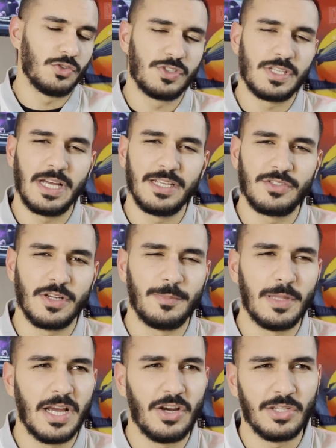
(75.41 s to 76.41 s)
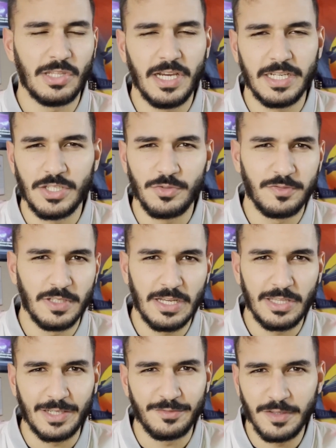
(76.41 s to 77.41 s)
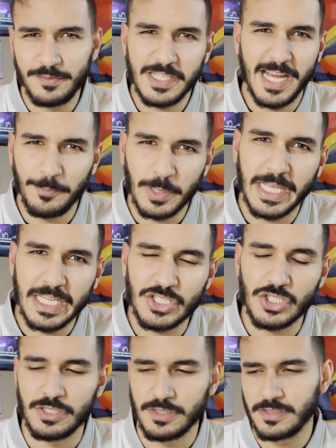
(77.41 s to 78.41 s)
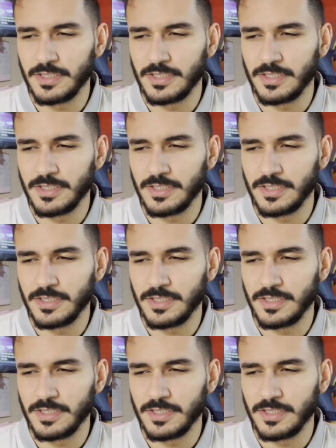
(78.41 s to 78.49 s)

and you decide to apply online and you fill out like 50 applications